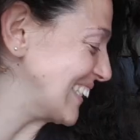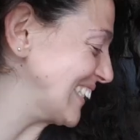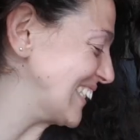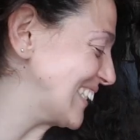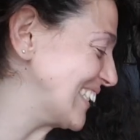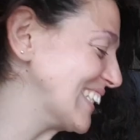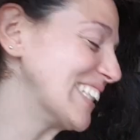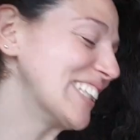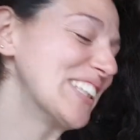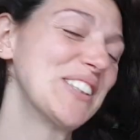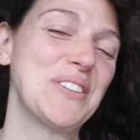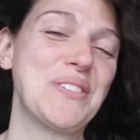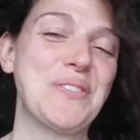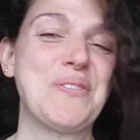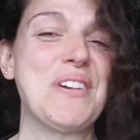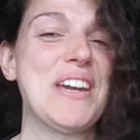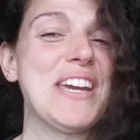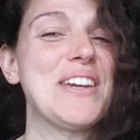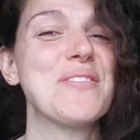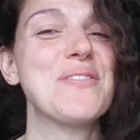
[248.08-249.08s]
This is
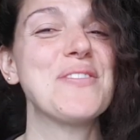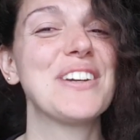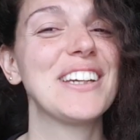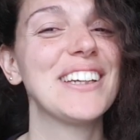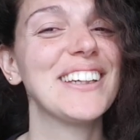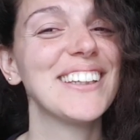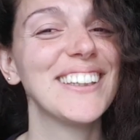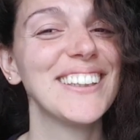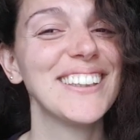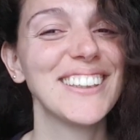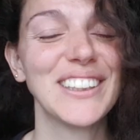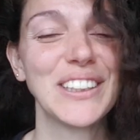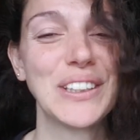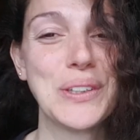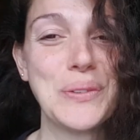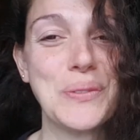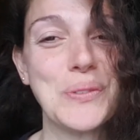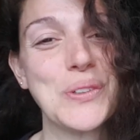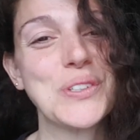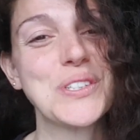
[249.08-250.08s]
maybe
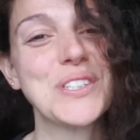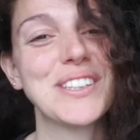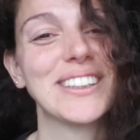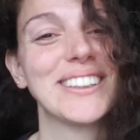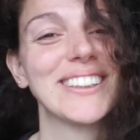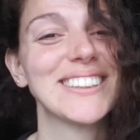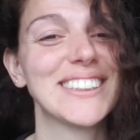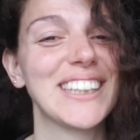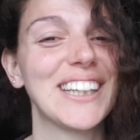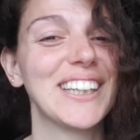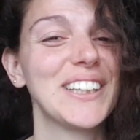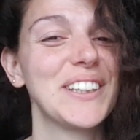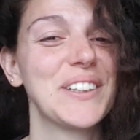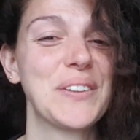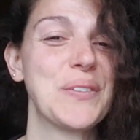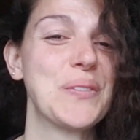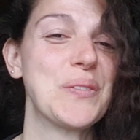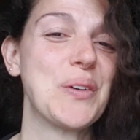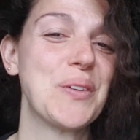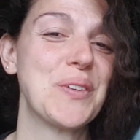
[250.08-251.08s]
the most
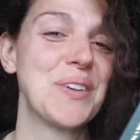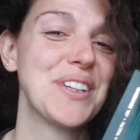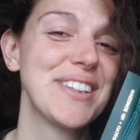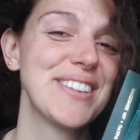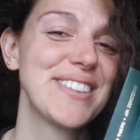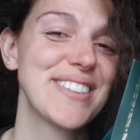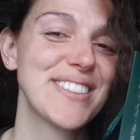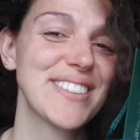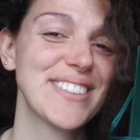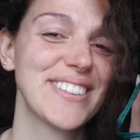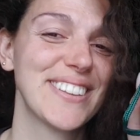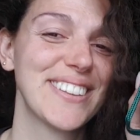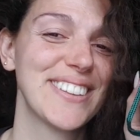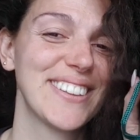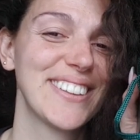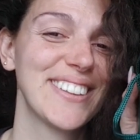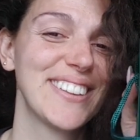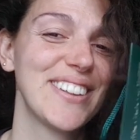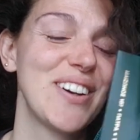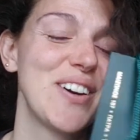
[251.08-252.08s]
exciting moment
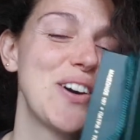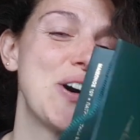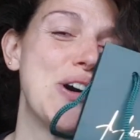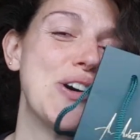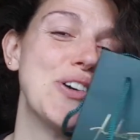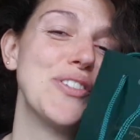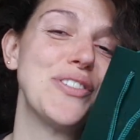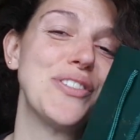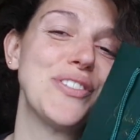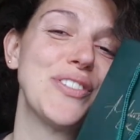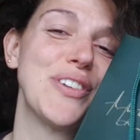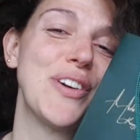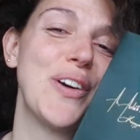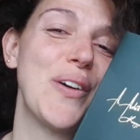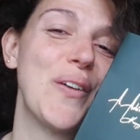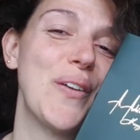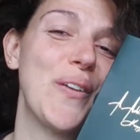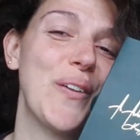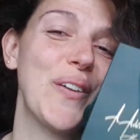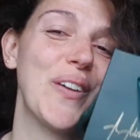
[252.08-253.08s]
of
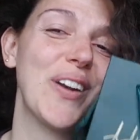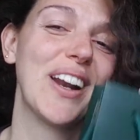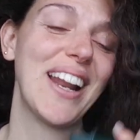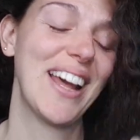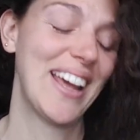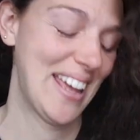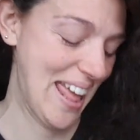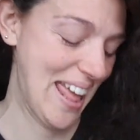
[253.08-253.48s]
all.